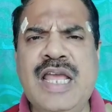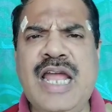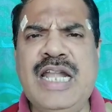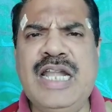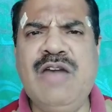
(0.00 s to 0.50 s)

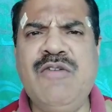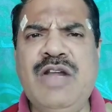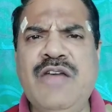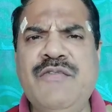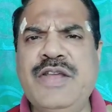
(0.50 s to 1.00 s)
and love
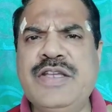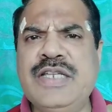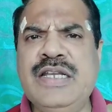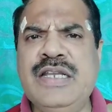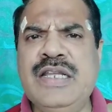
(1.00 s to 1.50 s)
and
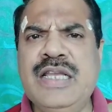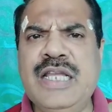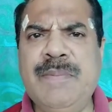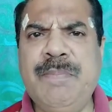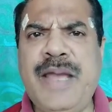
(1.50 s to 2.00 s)
affection
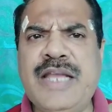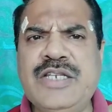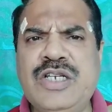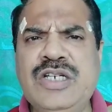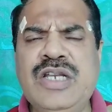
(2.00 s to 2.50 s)
and
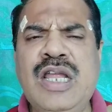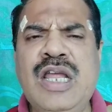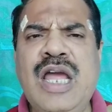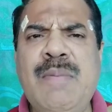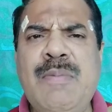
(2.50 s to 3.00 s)
passion
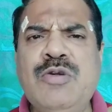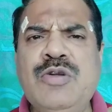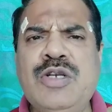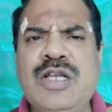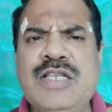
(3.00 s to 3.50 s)
about
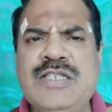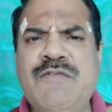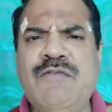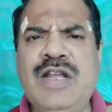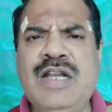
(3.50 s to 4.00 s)

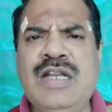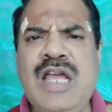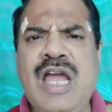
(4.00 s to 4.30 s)
someone,